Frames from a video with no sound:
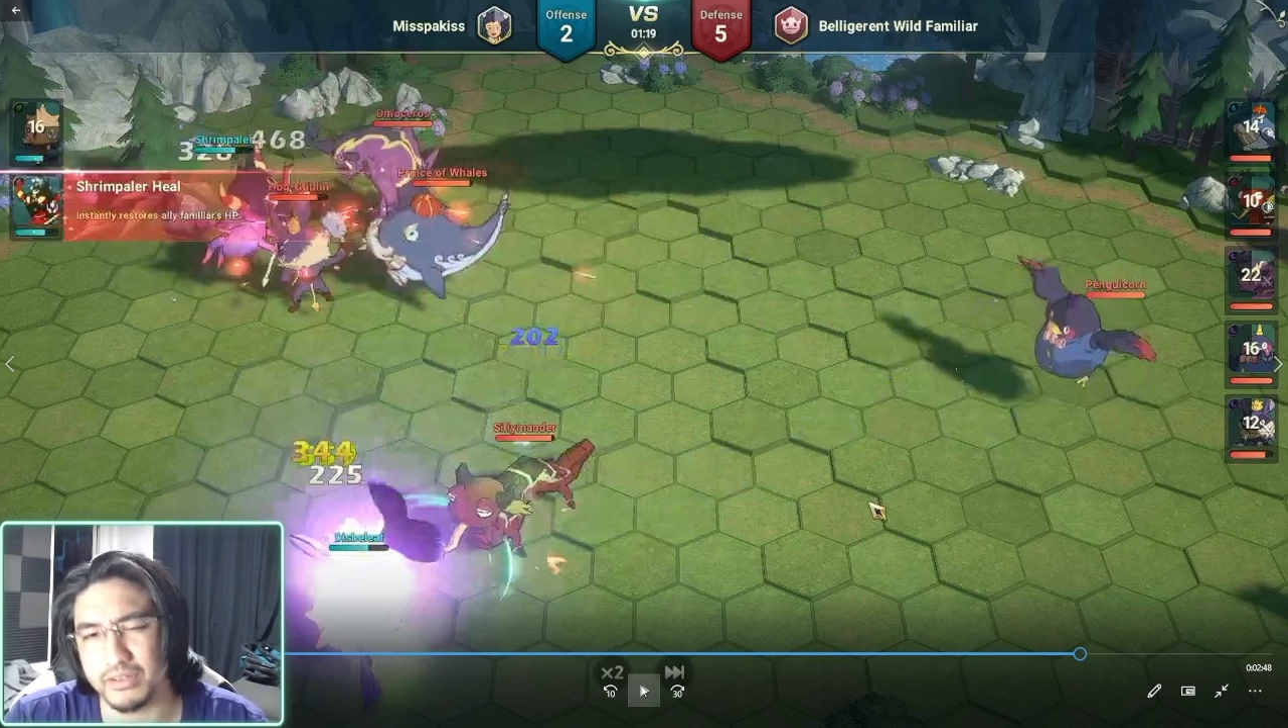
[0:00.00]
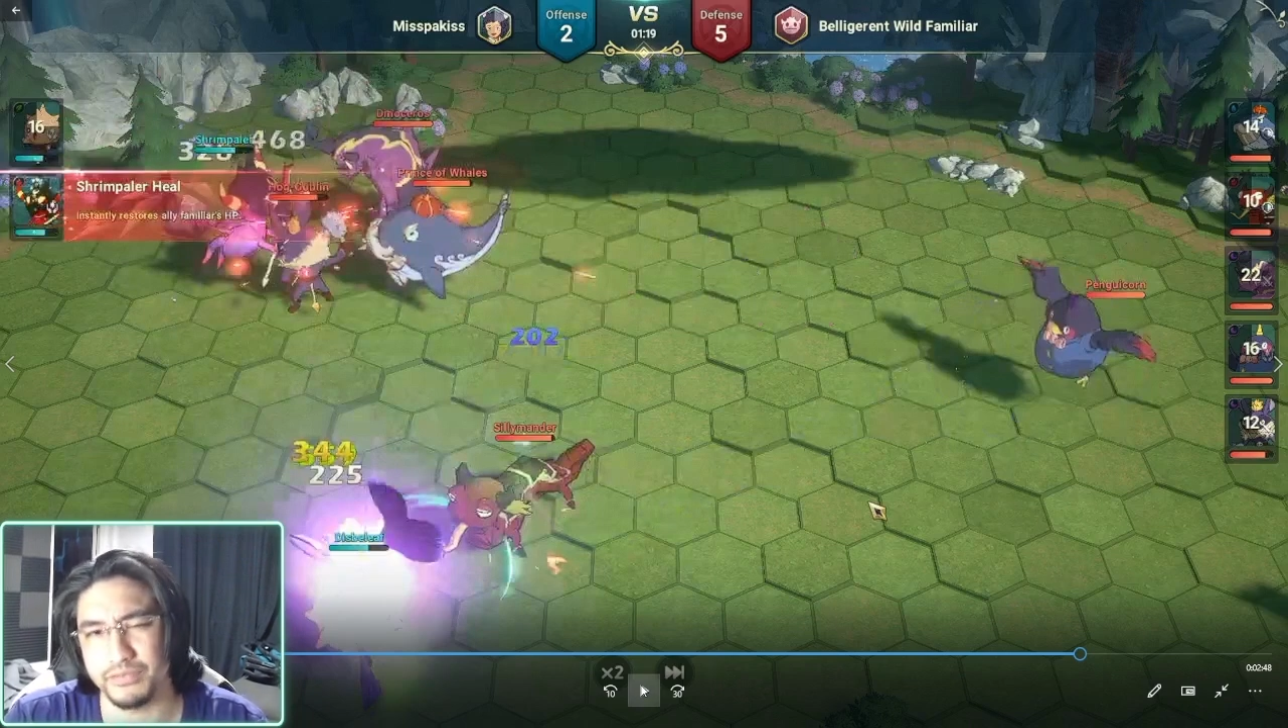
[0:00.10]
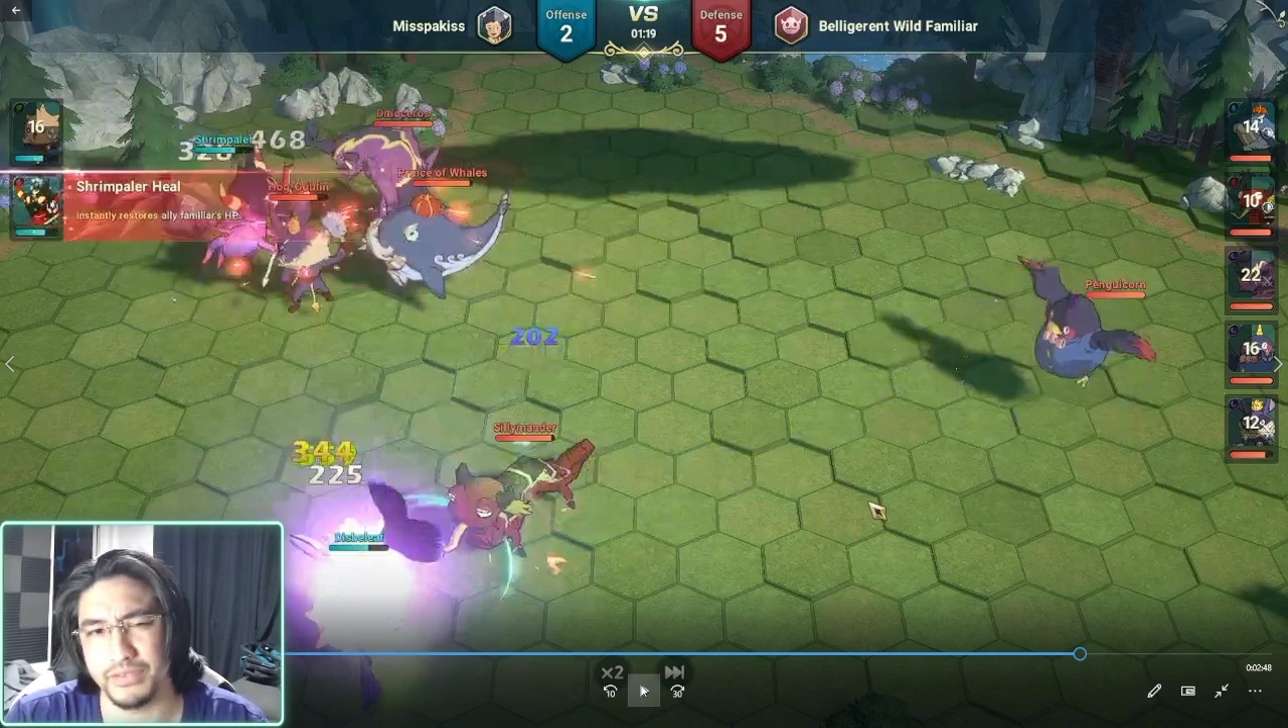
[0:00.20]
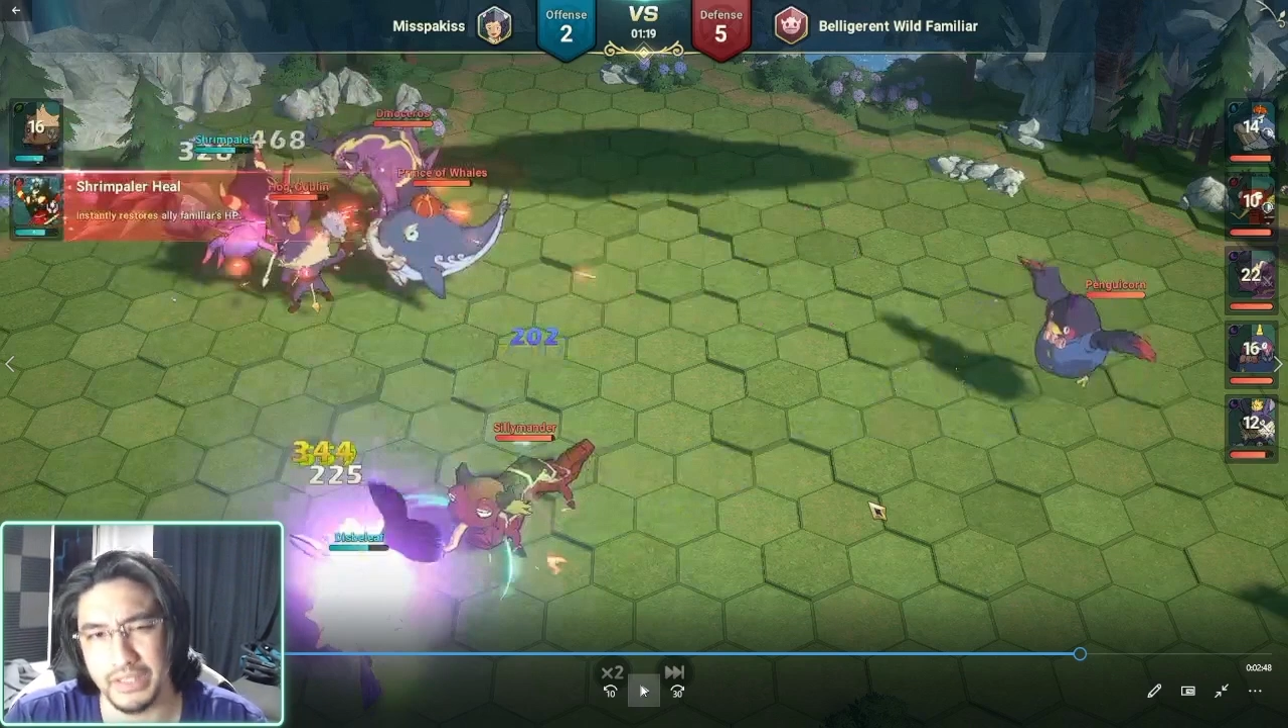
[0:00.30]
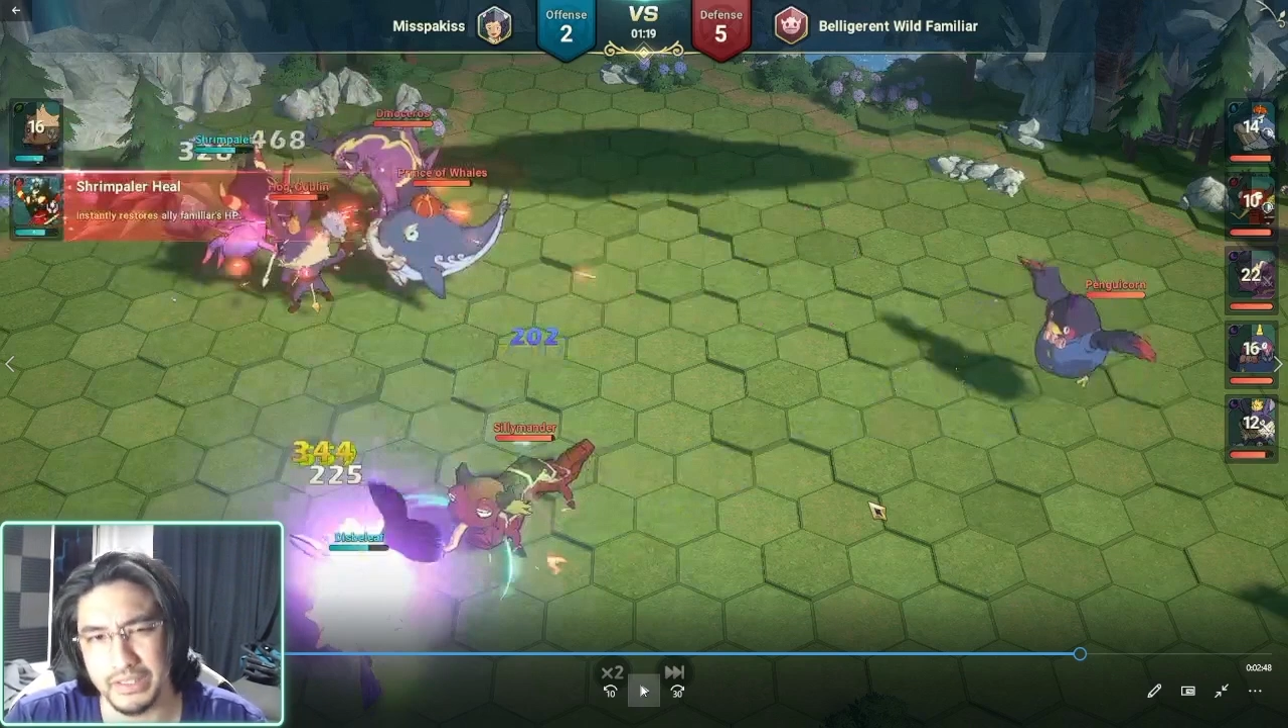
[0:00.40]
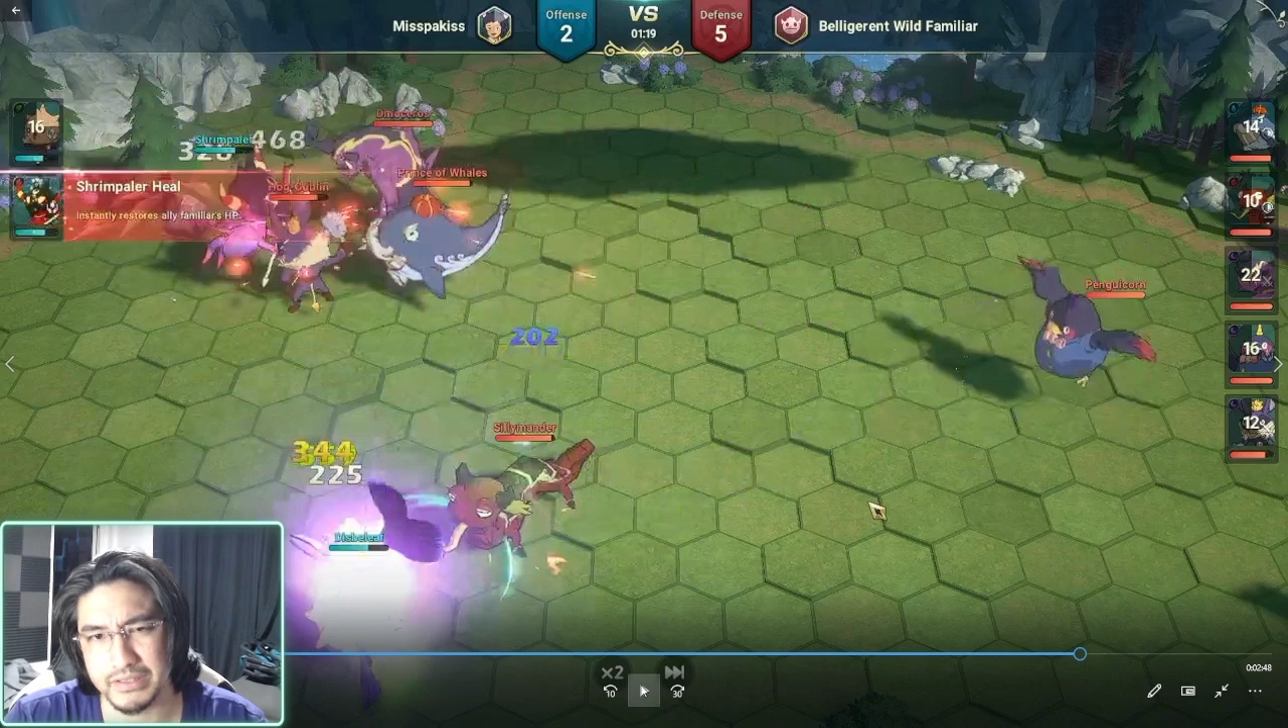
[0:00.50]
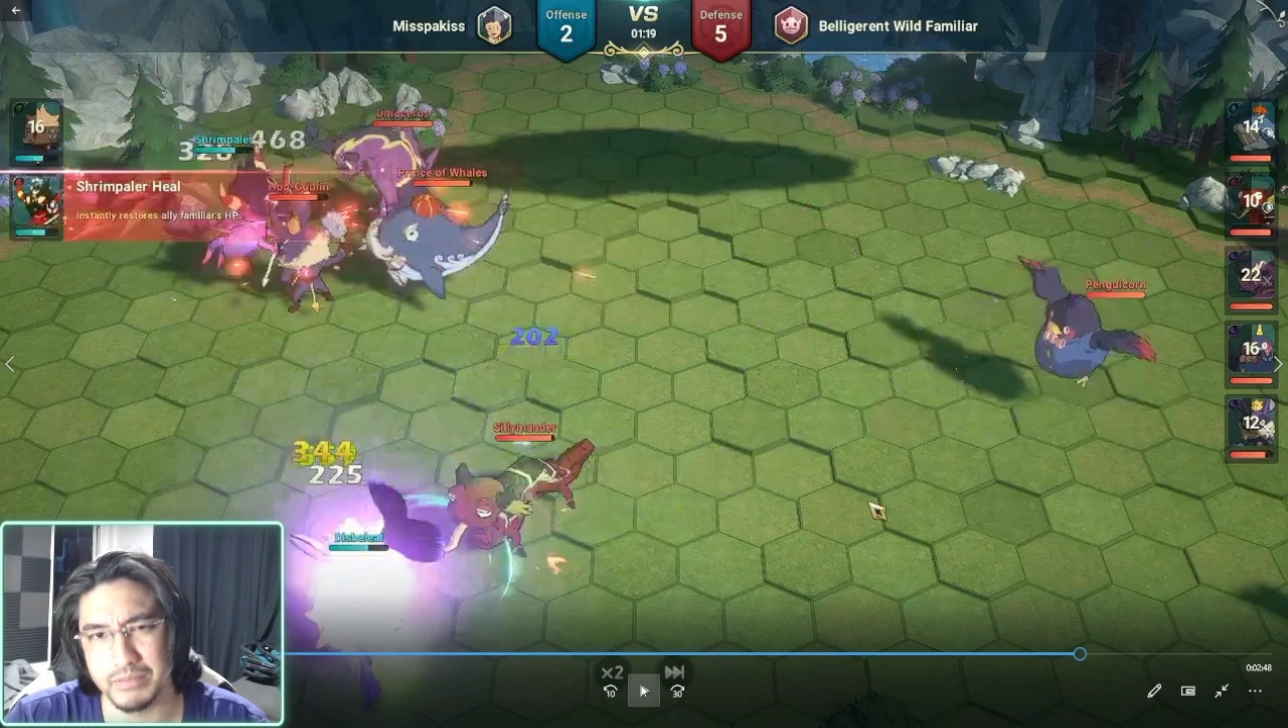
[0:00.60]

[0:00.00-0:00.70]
of hits